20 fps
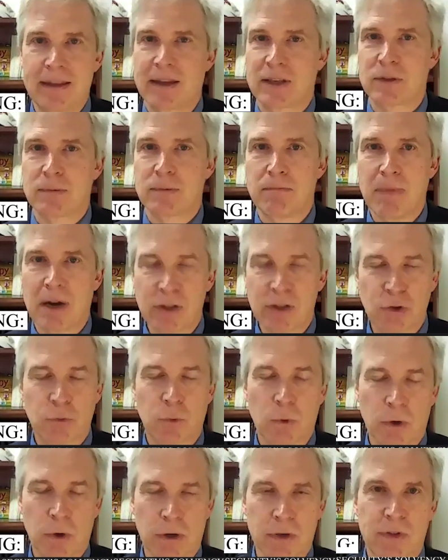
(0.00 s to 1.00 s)
I think it's
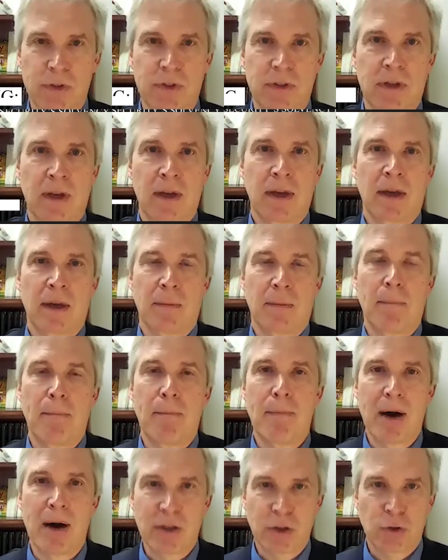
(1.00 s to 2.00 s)
much worse,
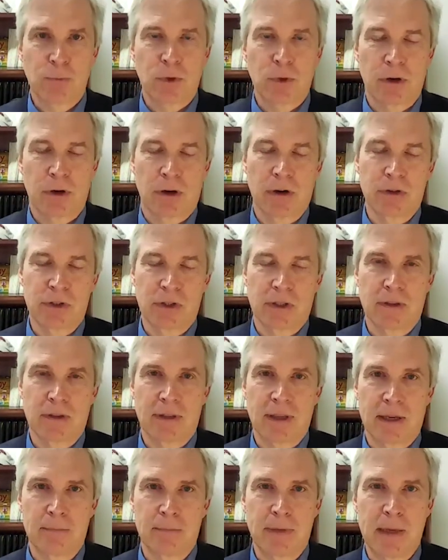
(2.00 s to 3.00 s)
much more
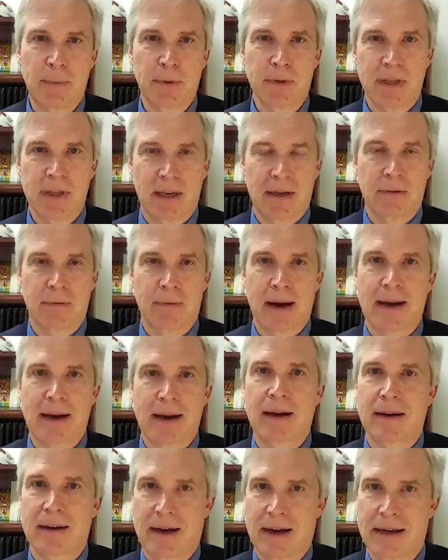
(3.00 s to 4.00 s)
urgent than people tend to
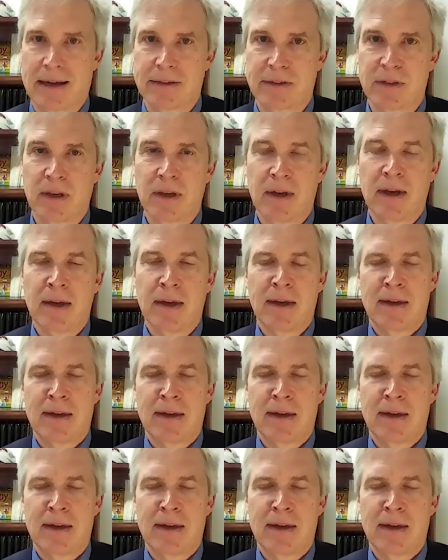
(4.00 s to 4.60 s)
recognize.